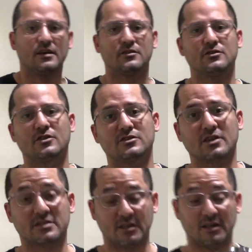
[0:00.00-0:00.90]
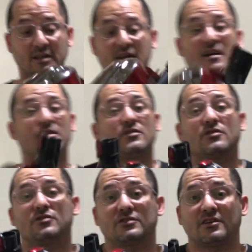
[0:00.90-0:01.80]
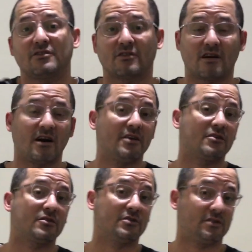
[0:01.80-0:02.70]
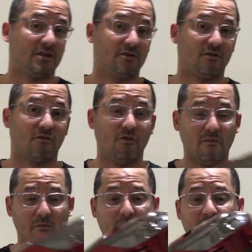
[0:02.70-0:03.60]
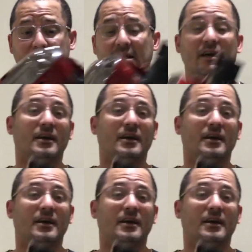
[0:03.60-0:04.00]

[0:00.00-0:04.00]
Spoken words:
You just suction in the car. You could use it in your car. You could use it in your room, bed.